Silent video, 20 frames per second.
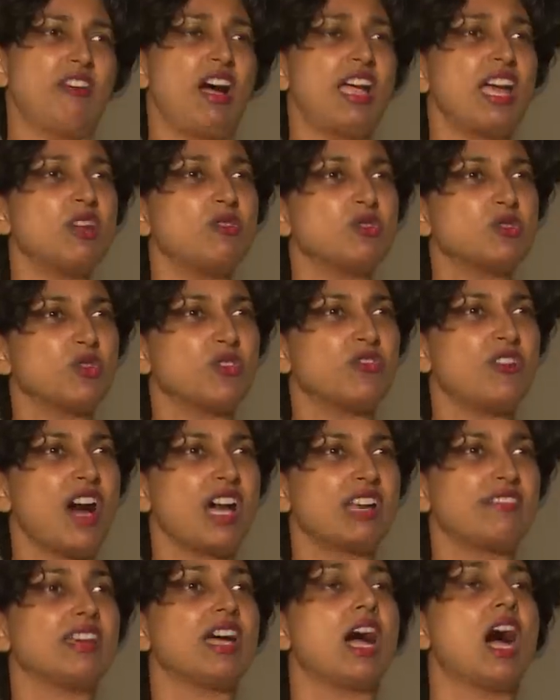Why are you so
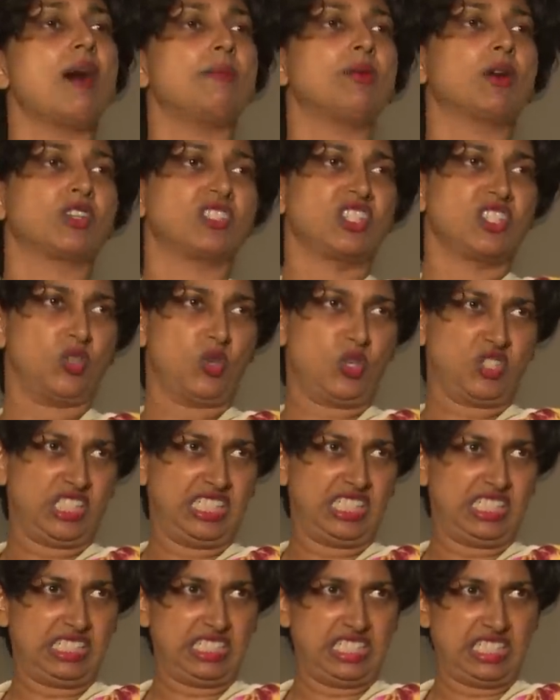far away? Ah, because of social
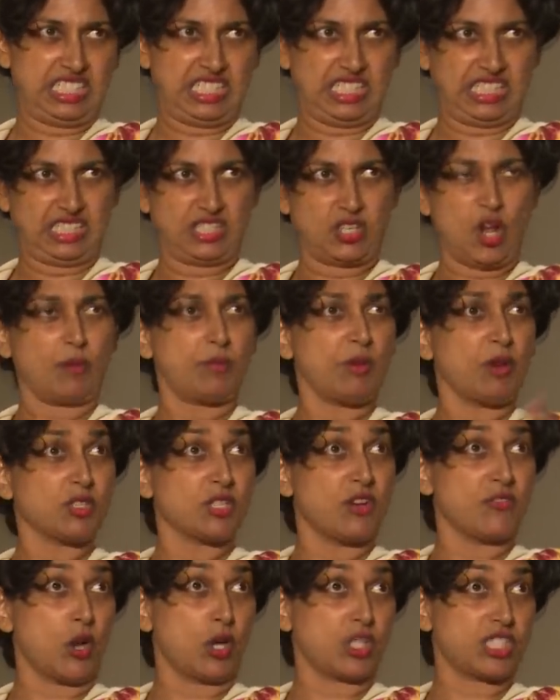distancing. Yes, Not you because
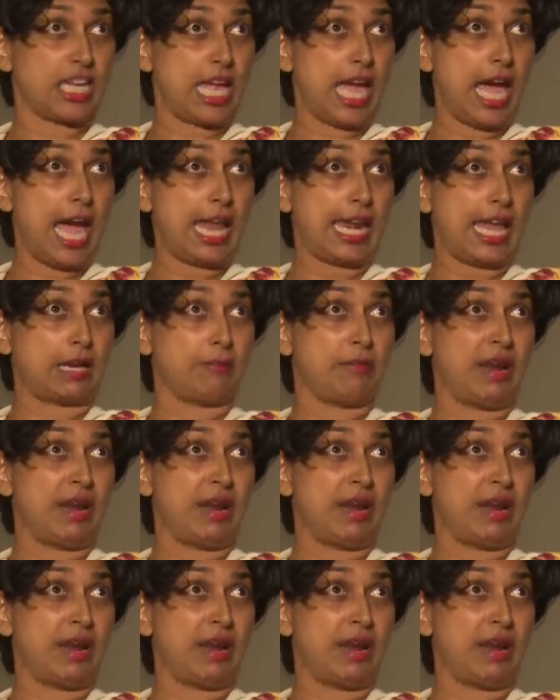didn't want me to chair, come in like